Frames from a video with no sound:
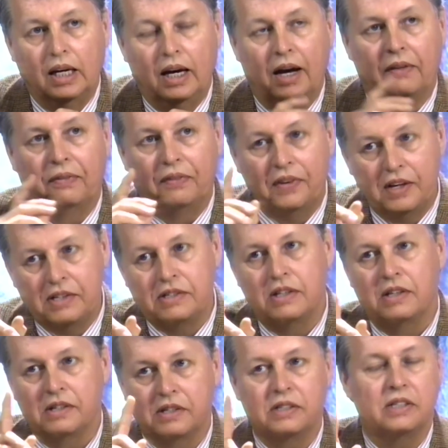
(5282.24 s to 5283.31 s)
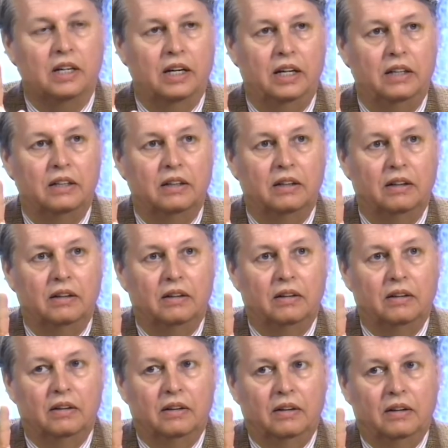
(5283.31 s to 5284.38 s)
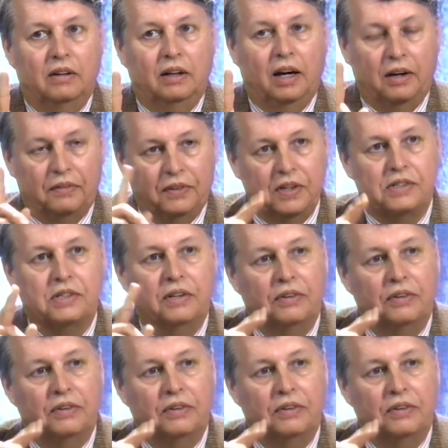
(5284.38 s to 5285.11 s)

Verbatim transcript: At this state, at this